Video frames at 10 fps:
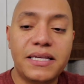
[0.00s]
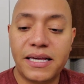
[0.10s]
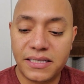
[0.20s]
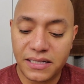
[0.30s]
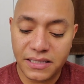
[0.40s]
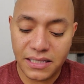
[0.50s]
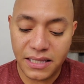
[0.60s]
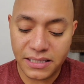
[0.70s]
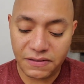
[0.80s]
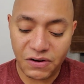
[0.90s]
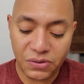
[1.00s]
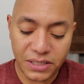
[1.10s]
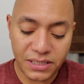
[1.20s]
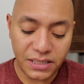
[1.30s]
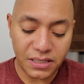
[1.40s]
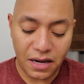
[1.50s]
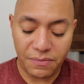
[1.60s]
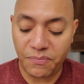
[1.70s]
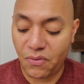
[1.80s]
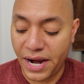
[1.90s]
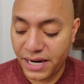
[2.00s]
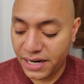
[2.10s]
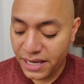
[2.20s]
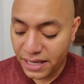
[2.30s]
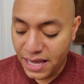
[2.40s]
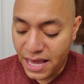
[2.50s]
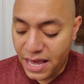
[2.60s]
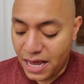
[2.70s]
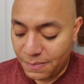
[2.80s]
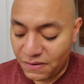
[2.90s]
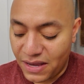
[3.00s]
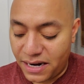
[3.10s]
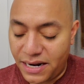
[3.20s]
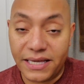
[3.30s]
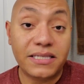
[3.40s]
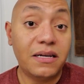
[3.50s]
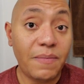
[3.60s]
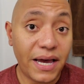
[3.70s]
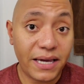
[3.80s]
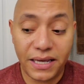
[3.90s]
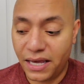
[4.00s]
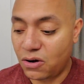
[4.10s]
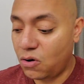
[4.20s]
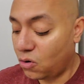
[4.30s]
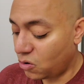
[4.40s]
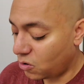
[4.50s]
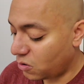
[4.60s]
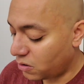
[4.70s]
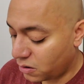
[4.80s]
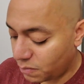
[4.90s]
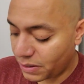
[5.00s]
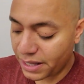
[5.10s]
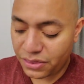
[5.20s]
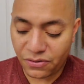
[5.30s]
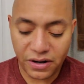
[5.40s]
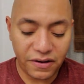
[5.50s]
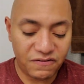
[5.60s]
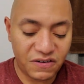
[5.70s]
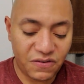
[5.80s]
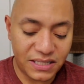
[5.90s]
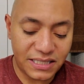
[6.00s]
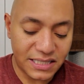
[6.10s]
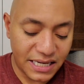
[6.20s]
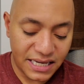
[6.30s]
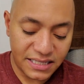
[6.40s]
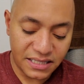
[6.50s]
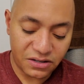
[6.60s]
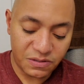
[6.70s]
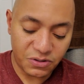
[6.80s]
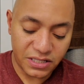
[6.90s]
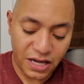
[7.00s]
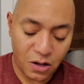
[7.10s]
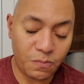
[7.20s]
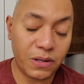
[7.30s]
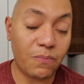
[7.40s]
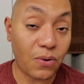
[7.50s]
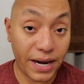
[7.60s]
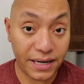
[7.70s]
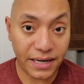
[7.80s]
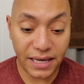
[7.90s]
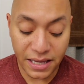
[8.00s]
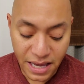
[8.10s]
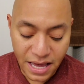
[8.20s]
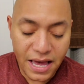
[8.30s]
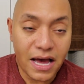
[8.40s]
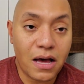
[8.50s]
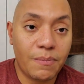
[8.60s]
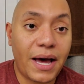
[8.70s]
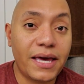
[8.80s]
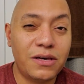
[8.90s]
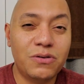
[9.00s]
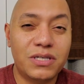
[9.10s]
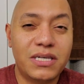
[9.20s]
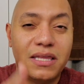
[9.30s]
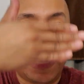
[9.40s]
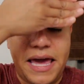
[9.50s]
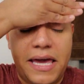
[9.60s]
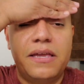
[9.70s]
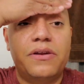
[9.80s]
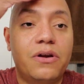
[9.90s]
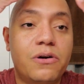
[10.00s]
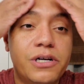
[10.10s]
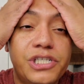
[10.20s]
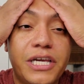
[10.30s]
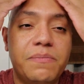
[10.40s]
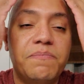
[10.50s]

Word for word: Essence. This focuses on brightening. You've got niacinamide and a whole plethora of different seeds that are supposed to help with brightening. I used the 8 Nourishing